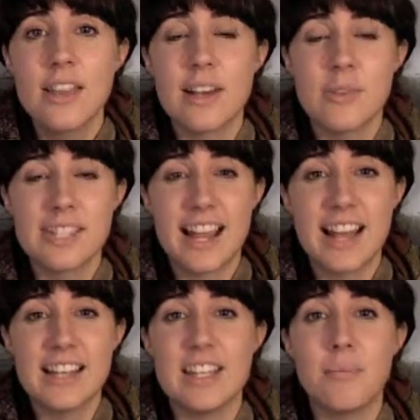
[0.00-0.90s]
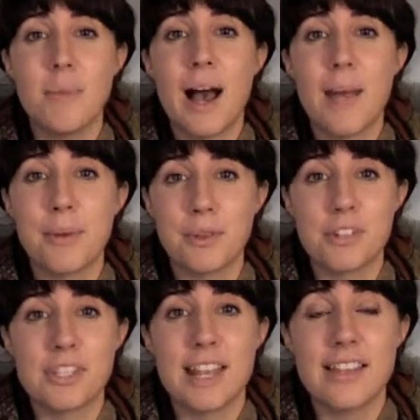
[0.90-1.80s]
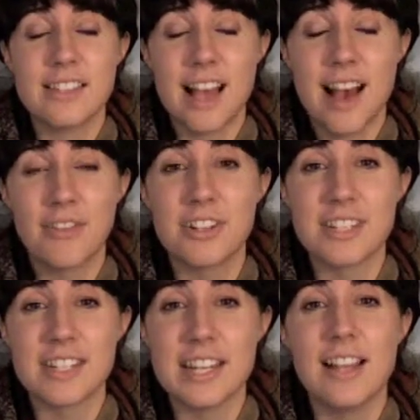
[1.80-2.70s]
That was the idea of popular sovereignty,